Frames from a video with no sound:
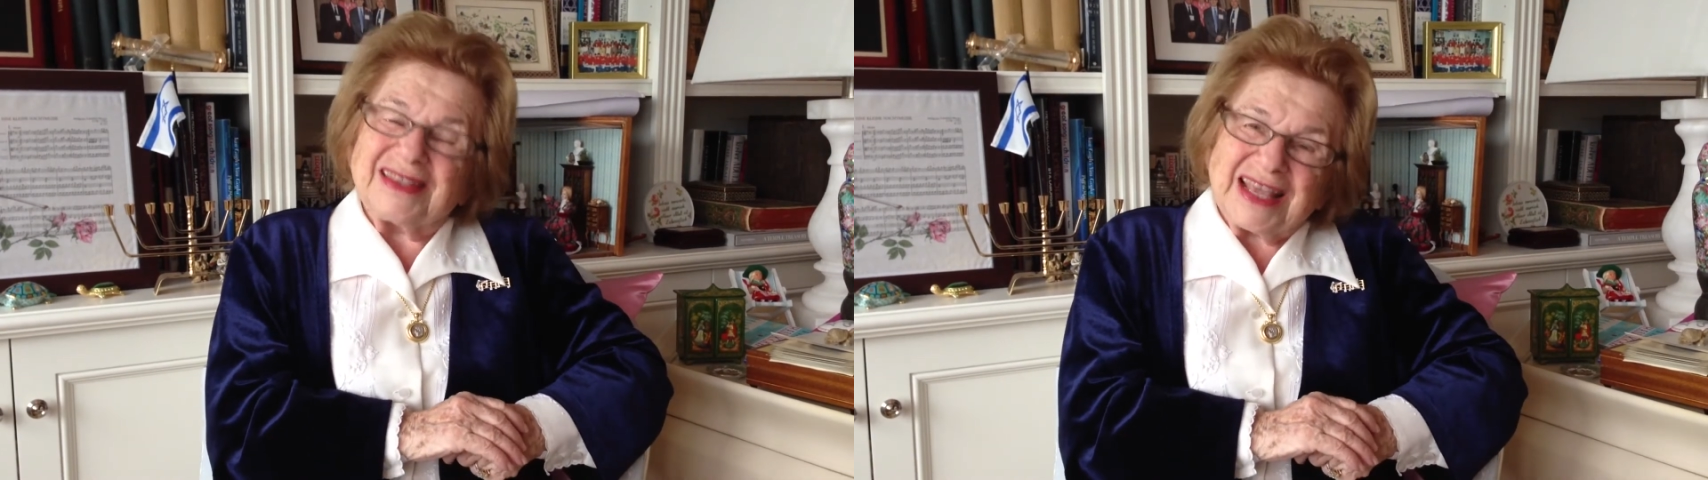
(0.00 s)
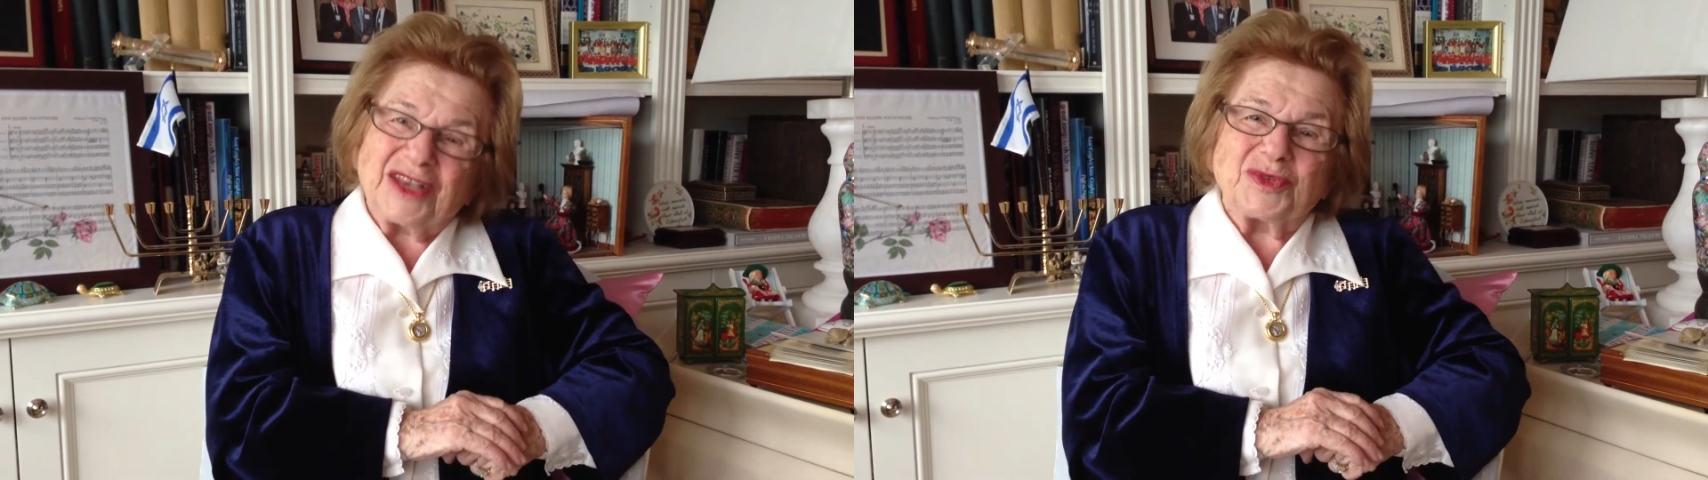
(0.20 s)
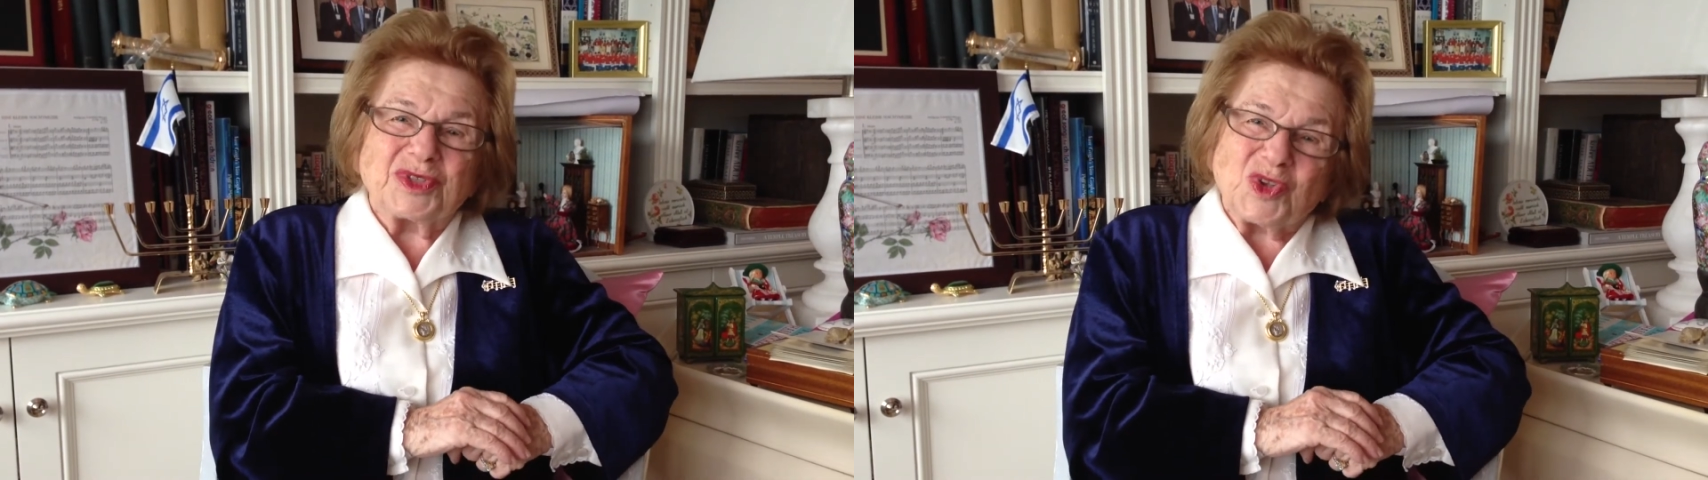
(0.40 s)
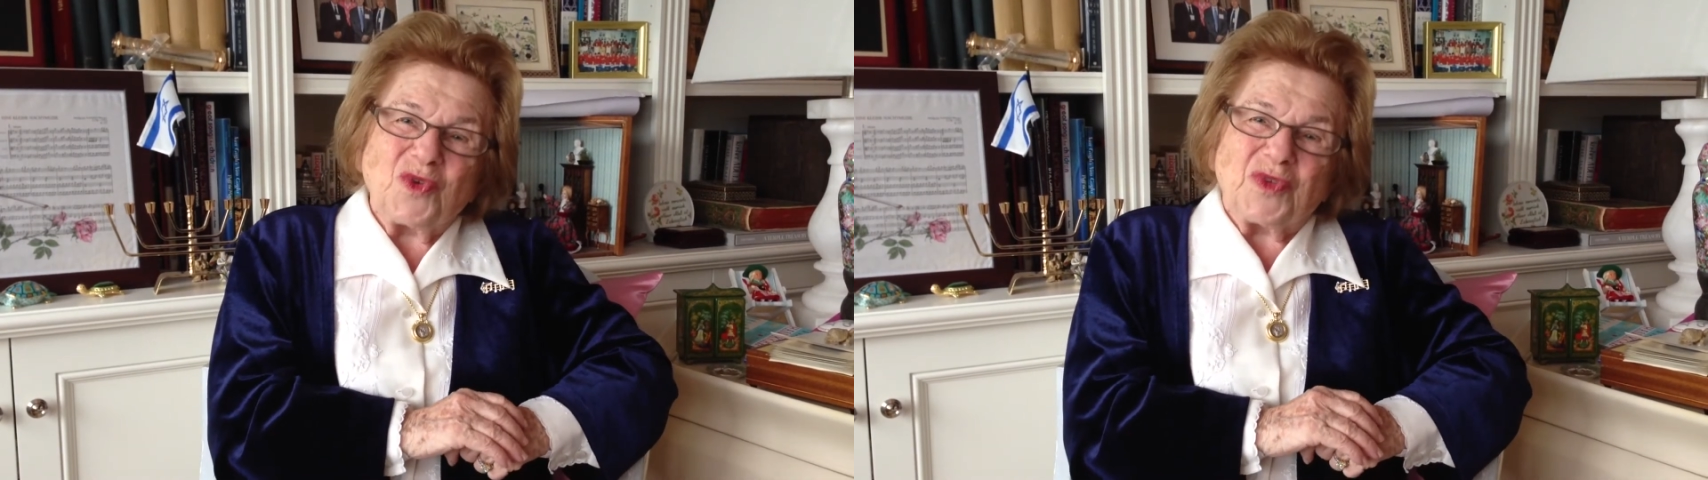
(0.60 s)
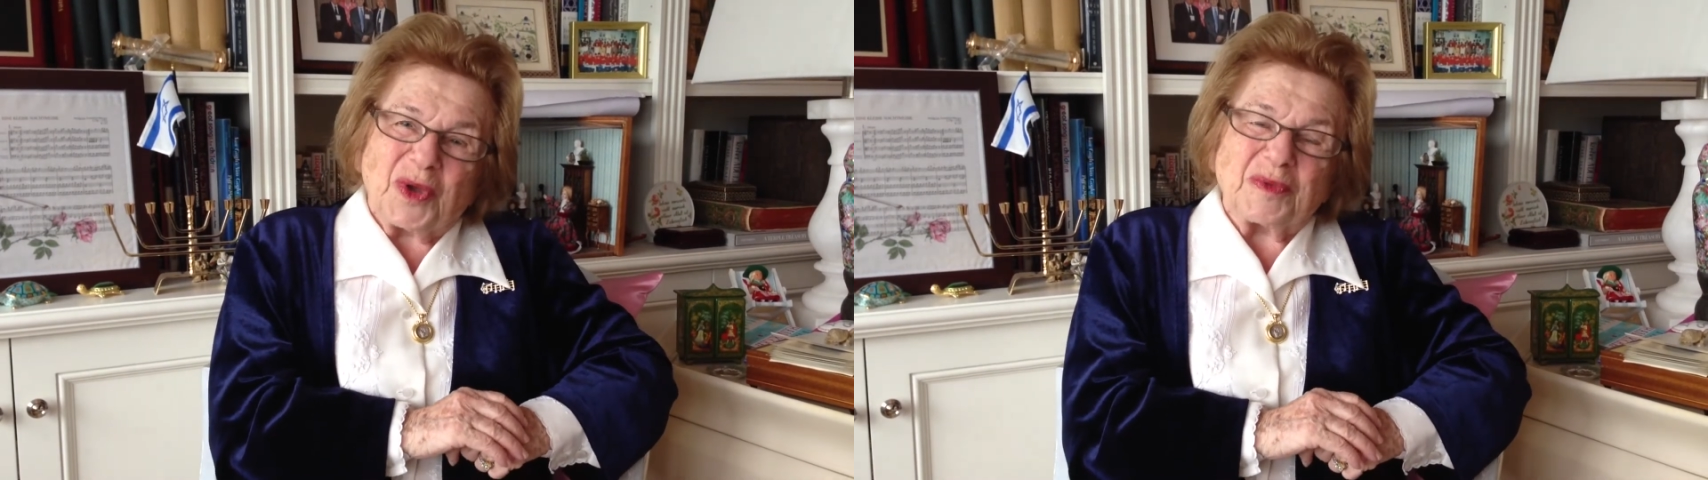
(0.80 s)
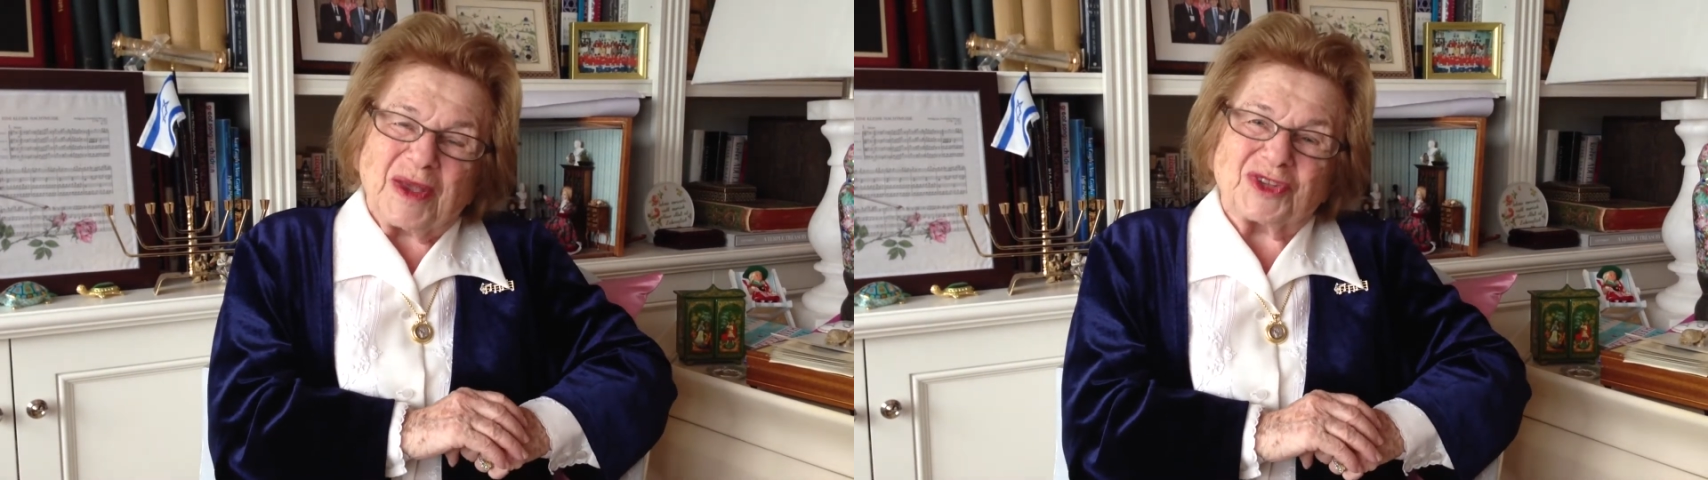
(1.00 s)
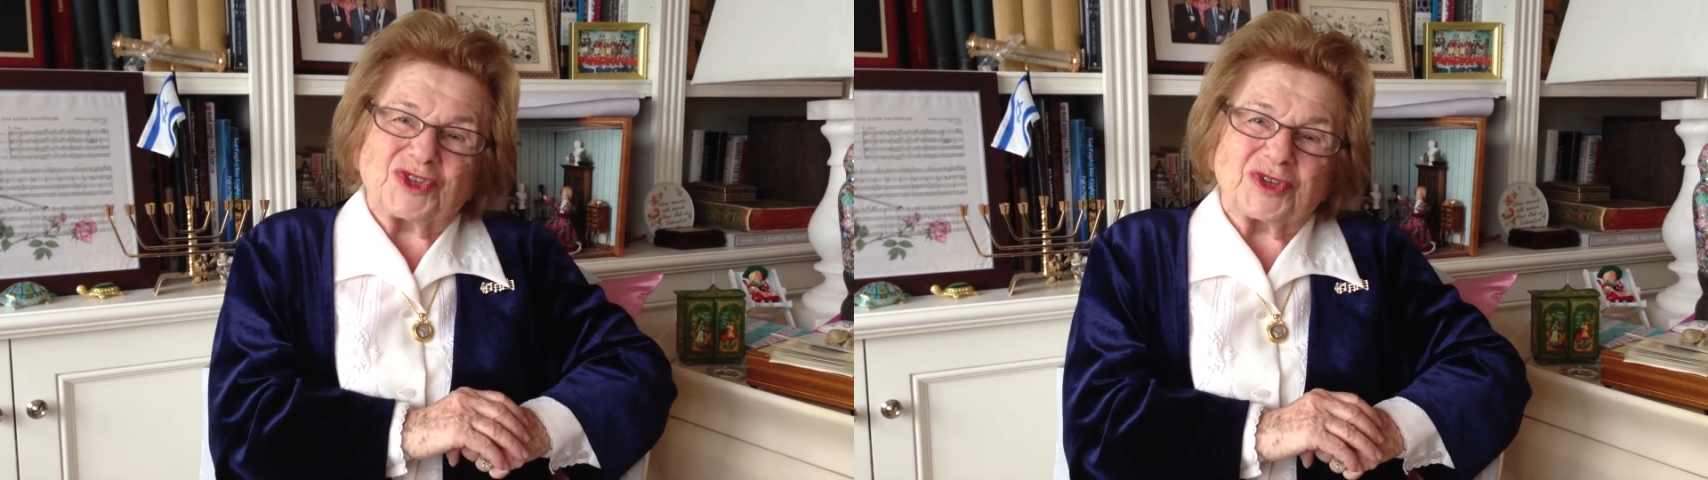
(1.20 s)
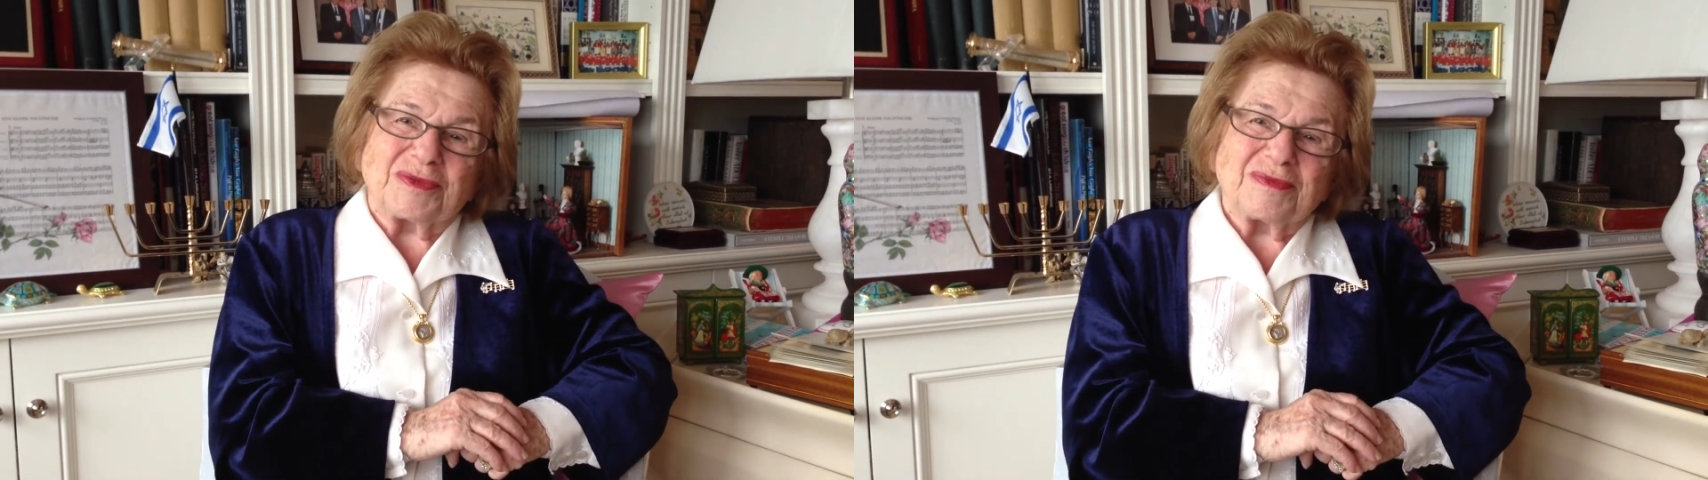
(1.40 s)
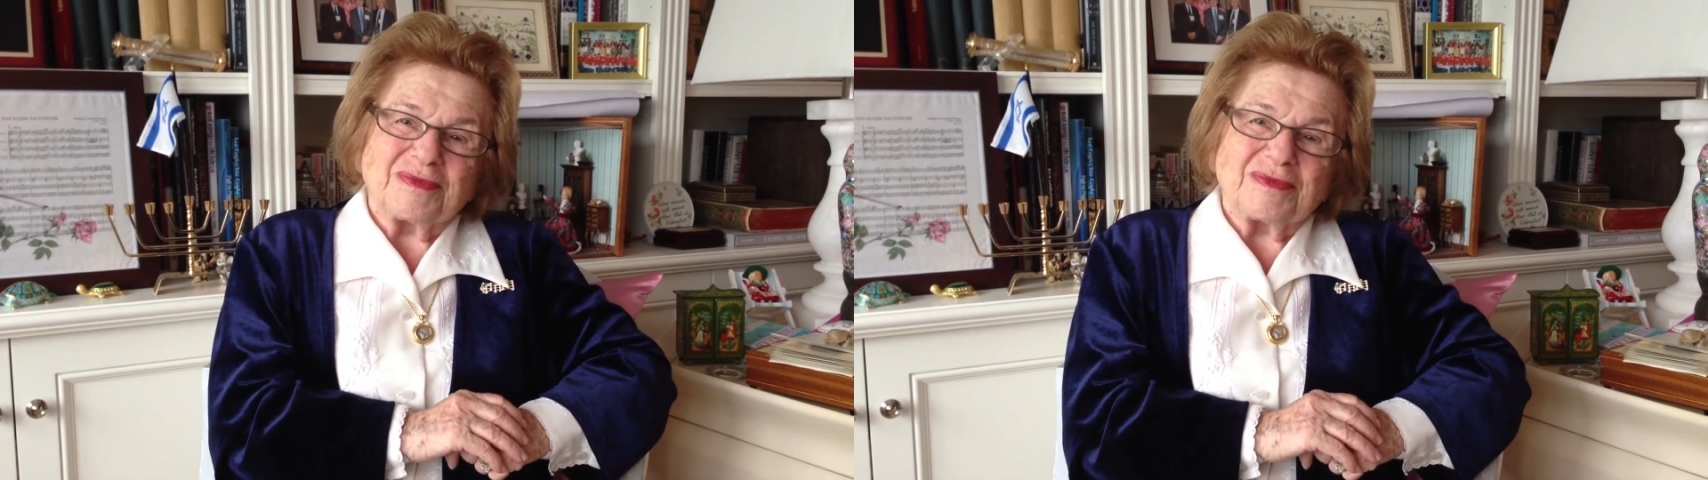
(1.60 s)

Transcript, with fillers: Thank you so very much.